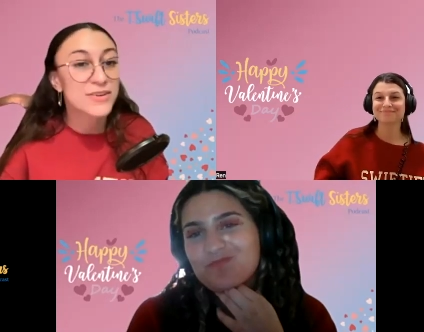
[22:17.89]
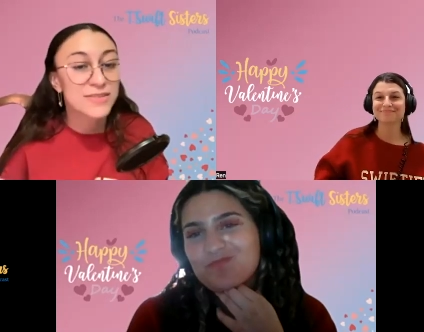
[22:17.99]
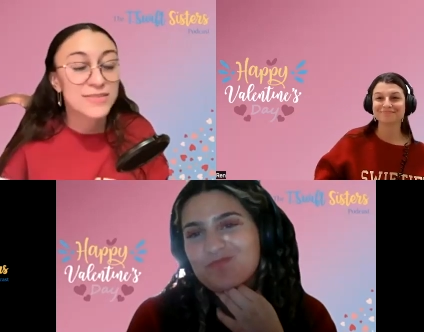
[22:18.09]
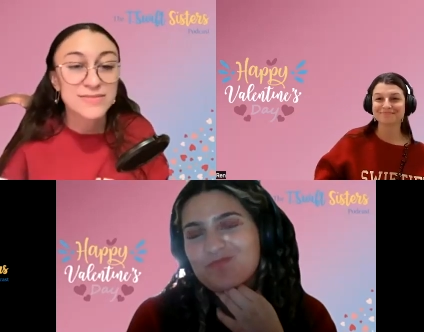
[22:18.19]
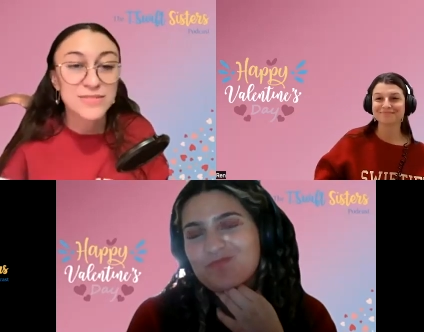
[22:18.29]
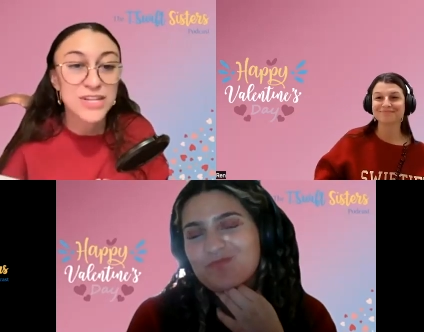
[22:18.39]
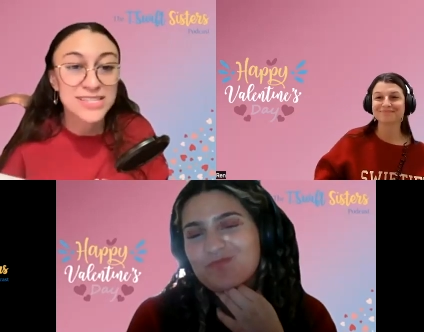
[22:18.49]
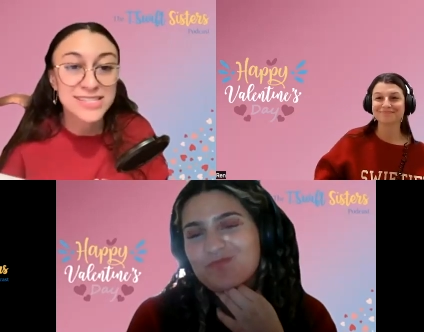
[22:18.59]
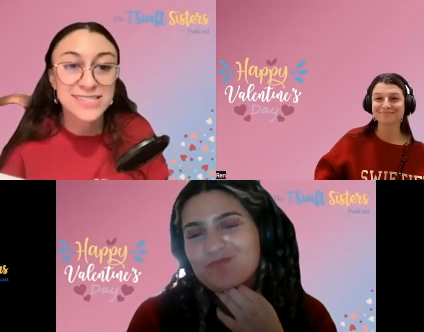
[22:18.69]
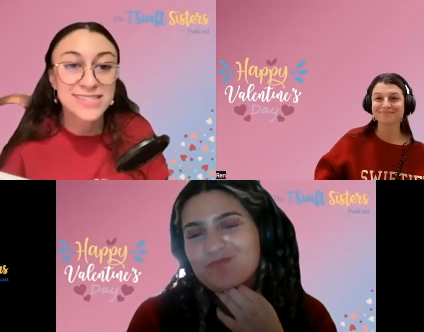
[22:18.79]
Speaker 1: Like
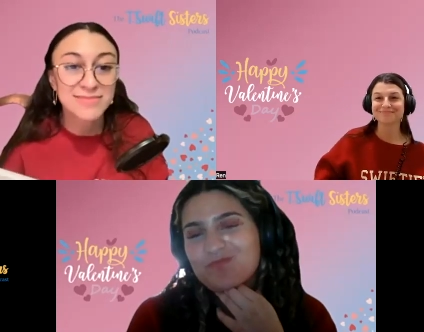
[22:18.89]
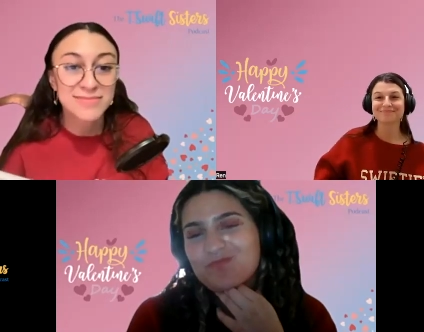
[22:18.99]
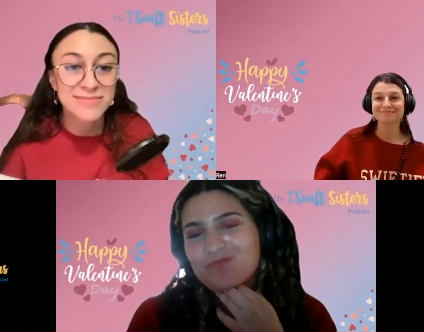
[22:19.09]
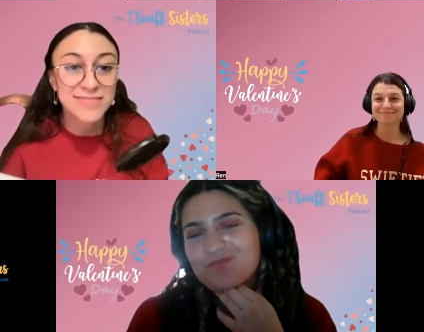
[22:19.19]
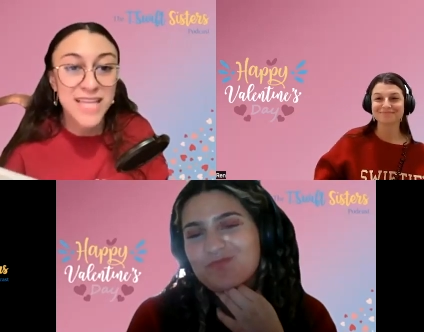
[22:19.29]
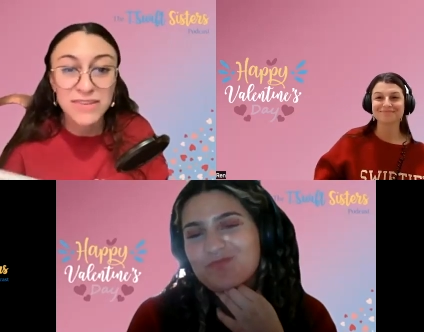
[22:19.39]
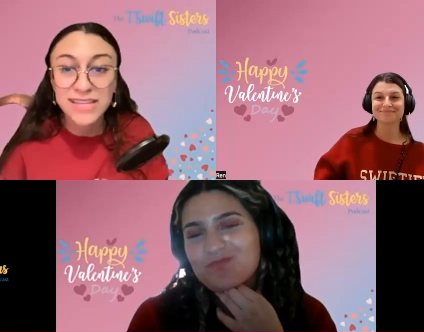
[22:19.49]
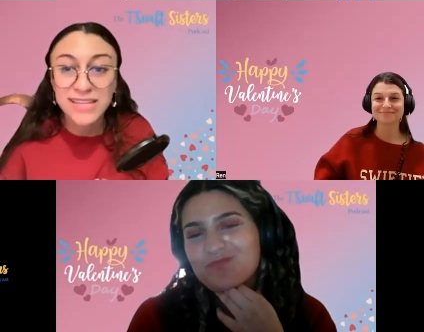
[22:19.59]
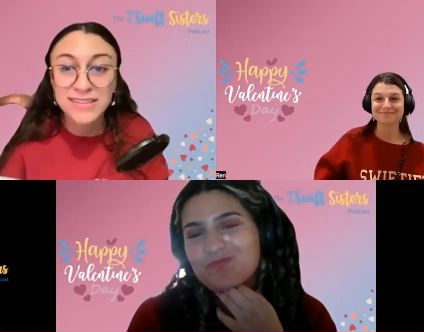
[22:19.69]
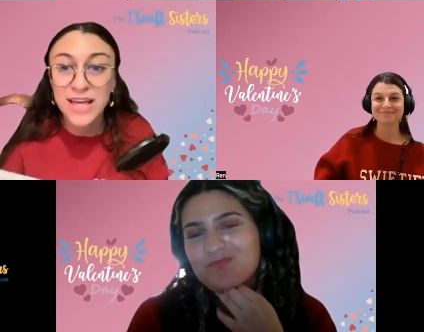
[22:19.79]
just
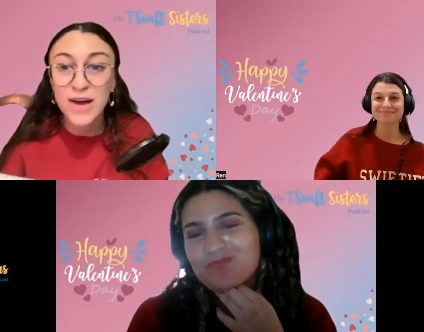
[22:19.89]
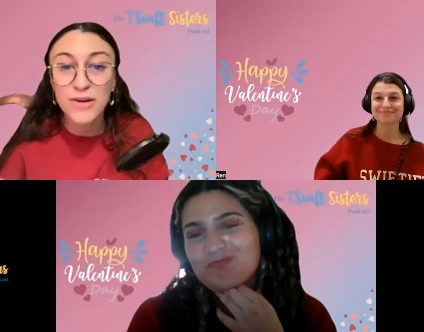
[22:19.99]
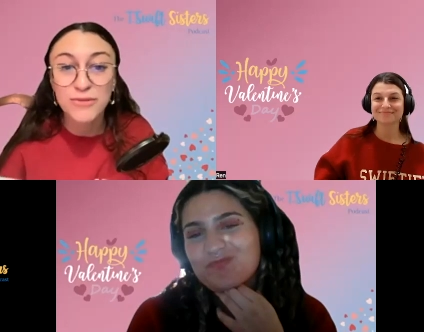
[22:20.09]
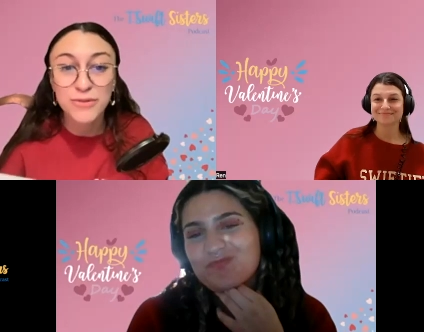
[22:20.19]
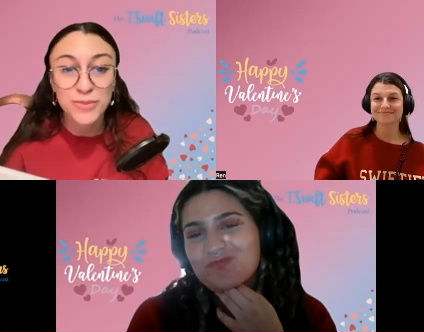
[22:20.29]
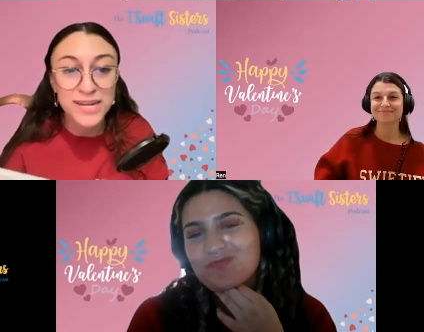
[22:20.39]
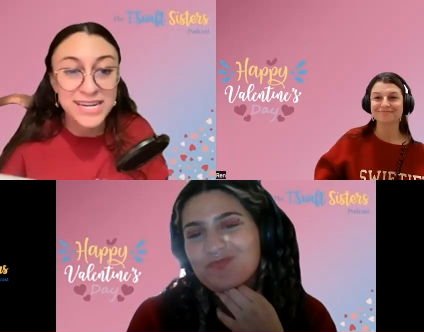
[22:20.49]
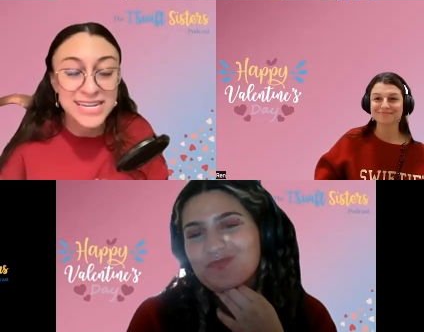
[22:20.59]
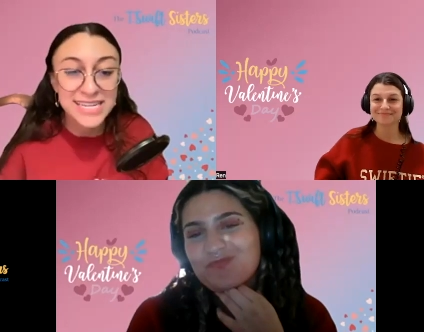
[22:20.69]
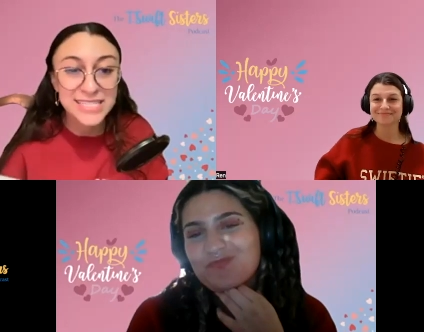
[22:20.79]
loving
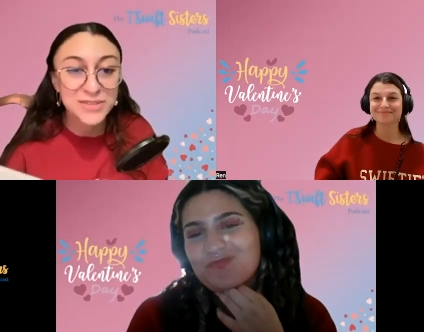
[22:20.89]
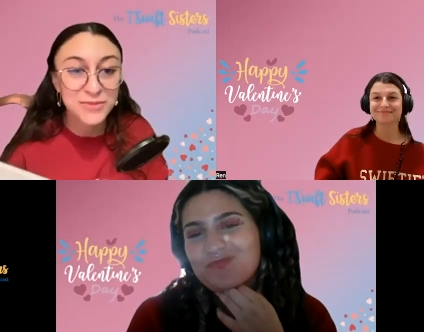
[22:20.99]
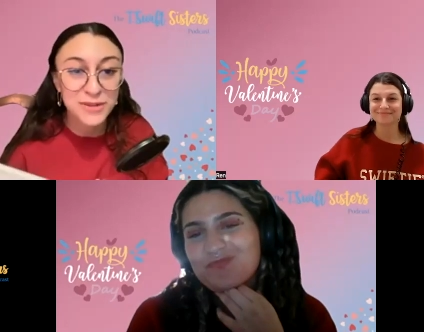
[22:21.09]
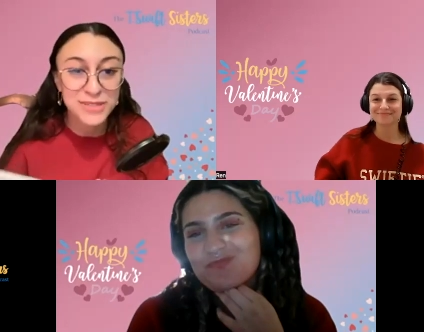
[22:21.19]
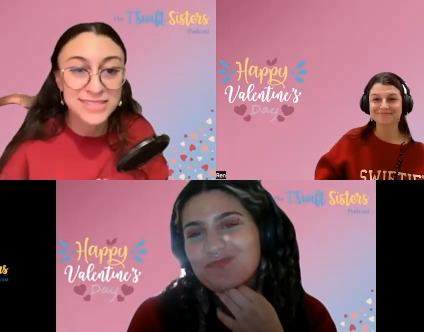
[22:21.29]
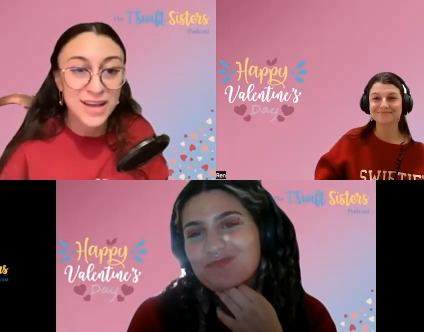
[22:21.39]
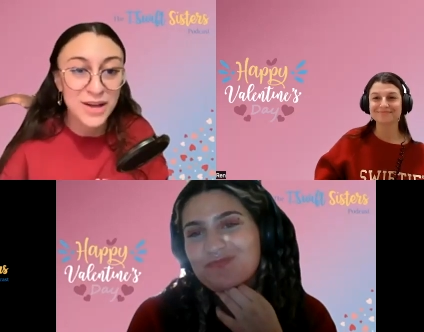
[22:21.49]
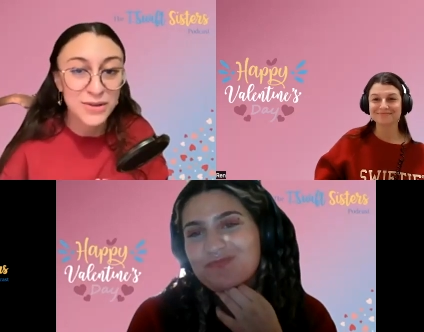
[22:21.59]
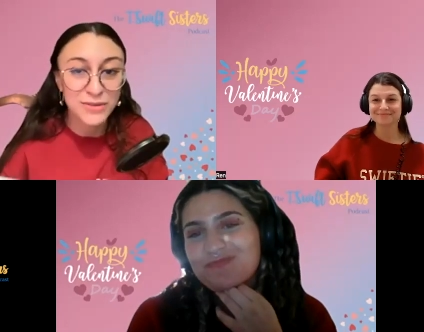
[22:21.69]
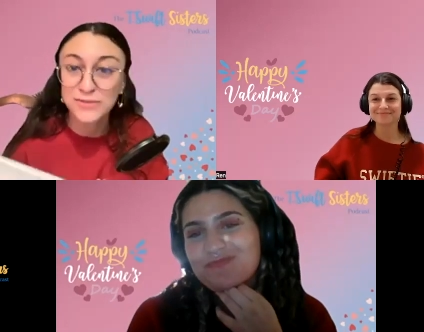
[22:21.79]
love for what it is,
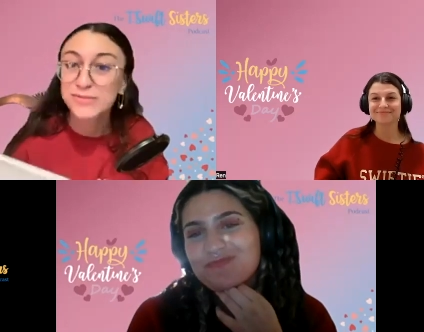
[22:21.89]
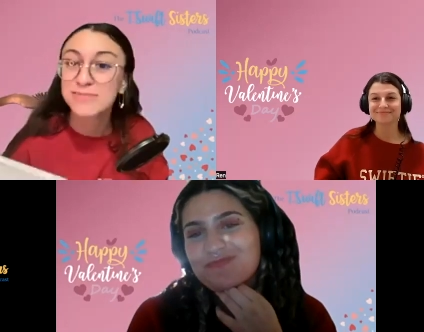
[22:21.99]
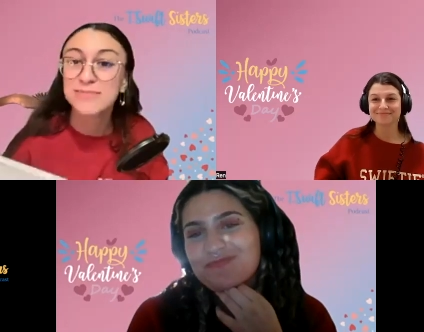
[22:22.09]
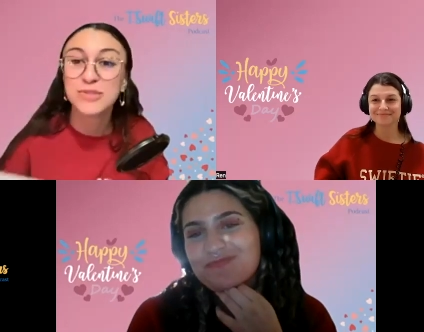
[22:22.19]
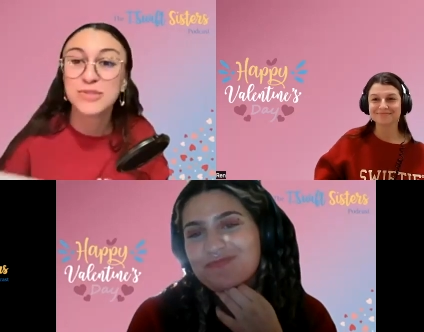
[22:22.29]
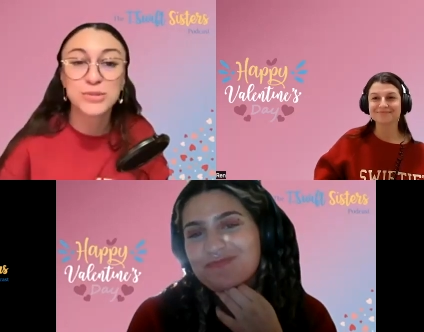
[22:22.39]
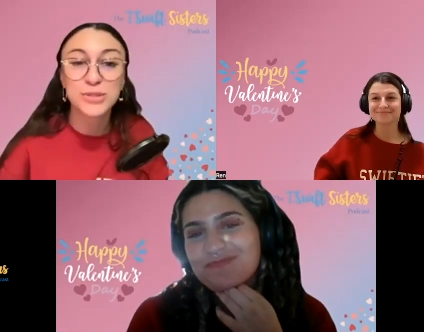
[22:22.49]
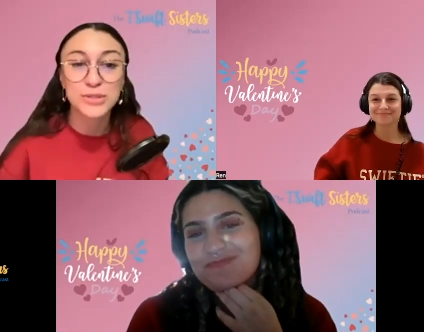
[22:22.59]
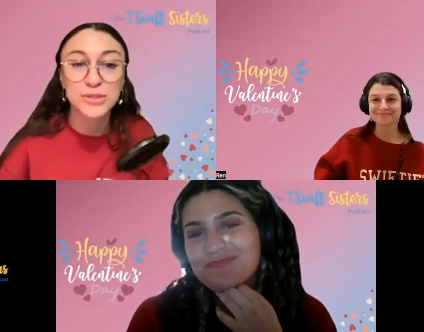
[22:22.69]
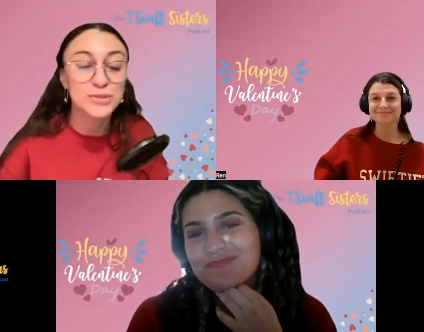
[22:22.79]
for itself,
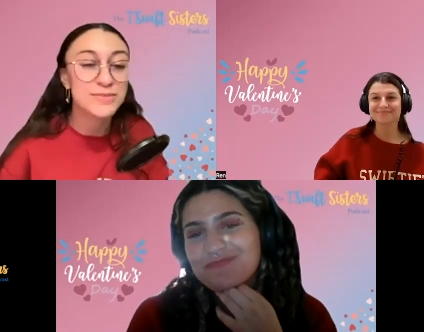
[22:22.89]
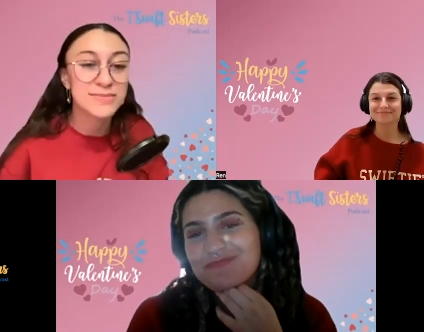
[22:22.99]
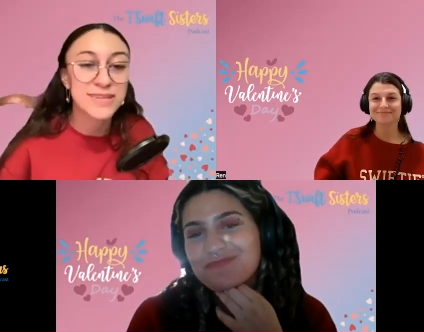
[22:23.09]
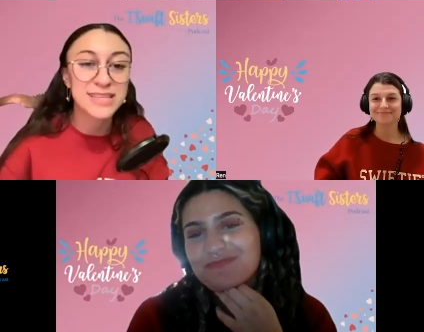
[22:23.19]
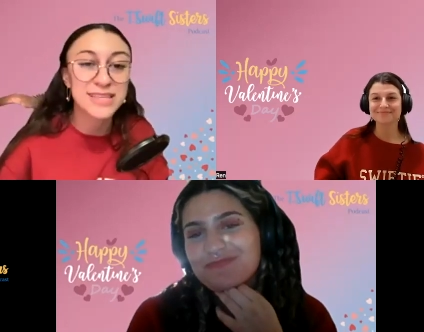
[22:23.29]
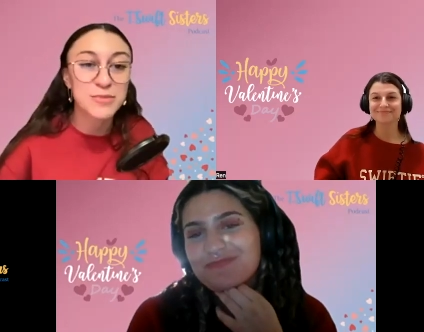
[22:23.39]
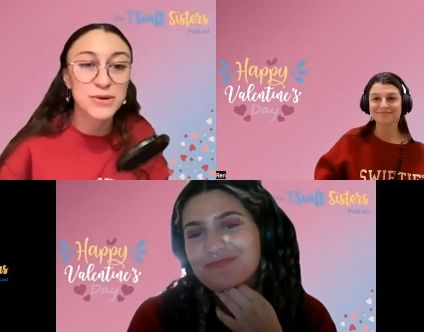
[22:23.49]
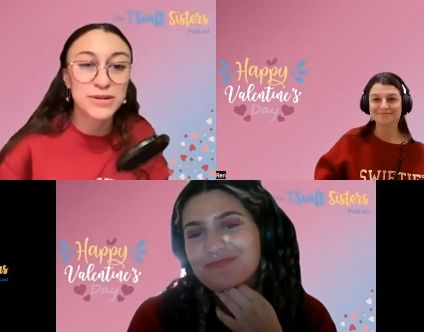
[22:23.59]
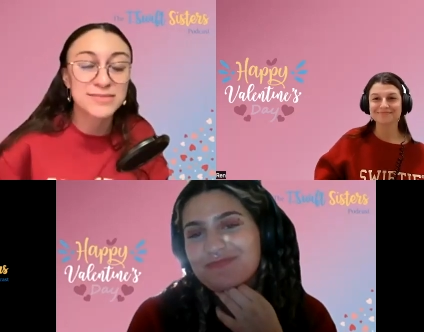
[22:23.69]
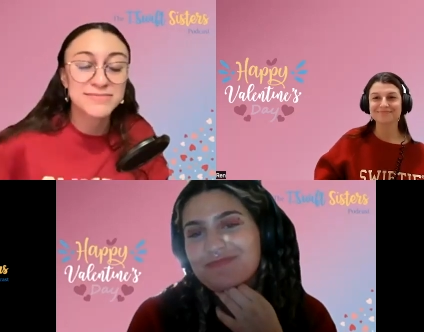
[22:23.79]
true,
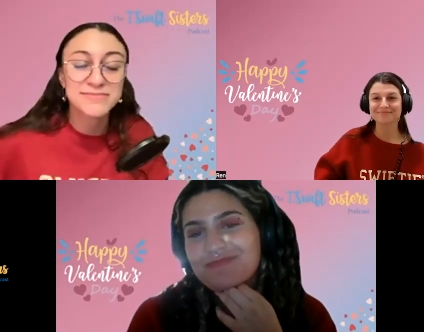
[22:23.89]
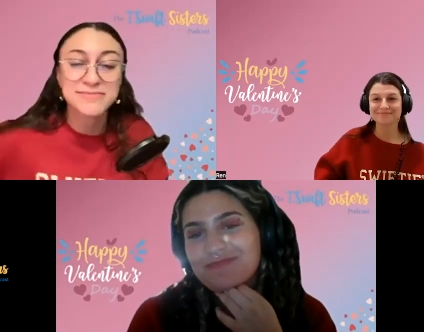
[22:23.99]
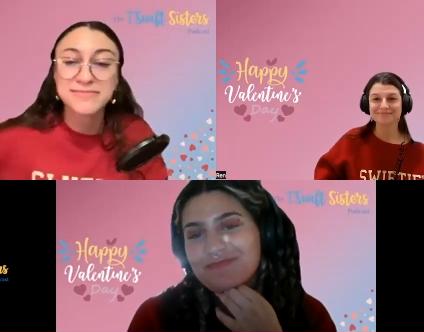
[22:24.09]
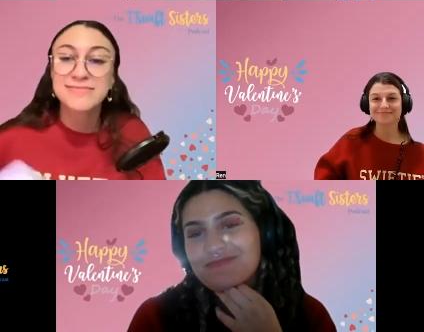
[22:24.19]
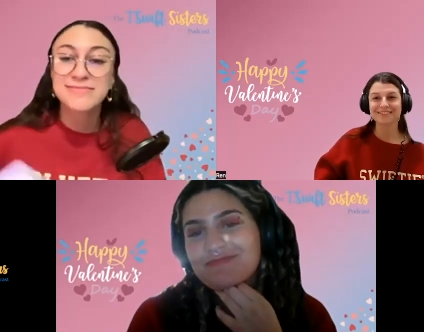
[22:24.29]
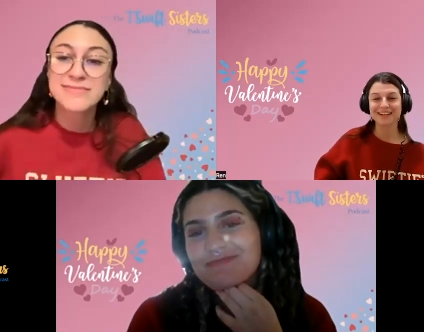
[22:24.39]
nothing more.